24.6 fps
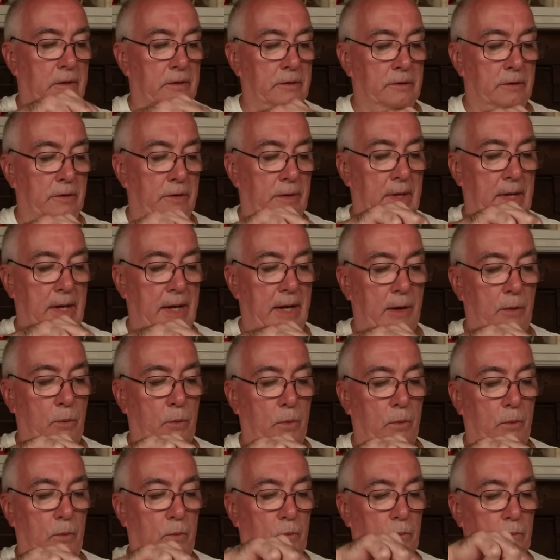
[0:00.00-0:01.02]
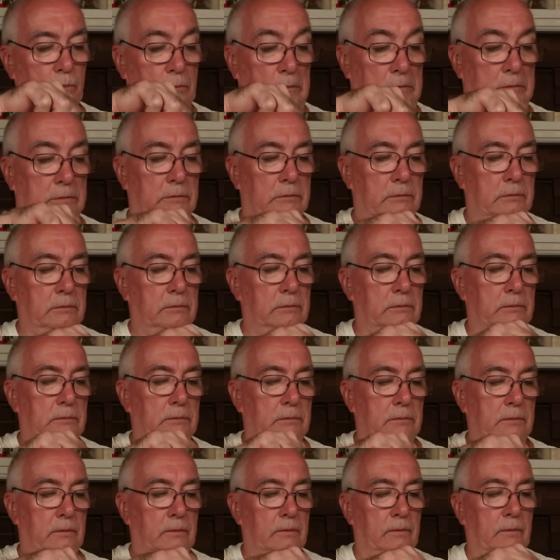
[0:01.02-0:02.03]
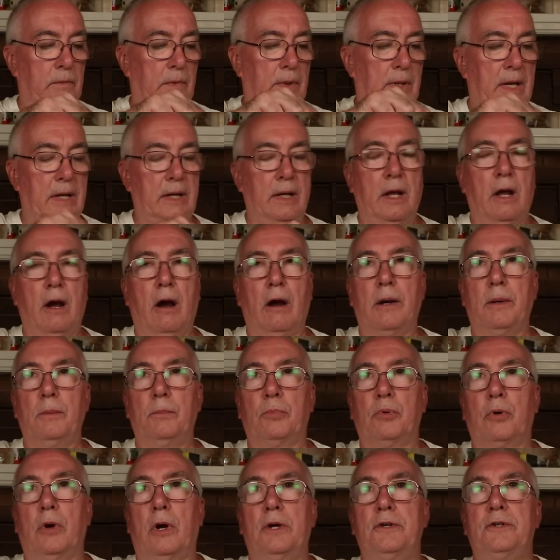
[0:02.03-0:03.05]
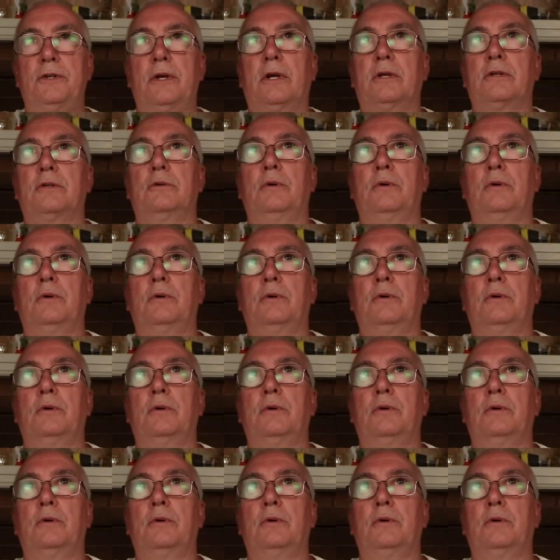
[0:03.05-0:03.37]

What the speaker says: So that I had a garden project,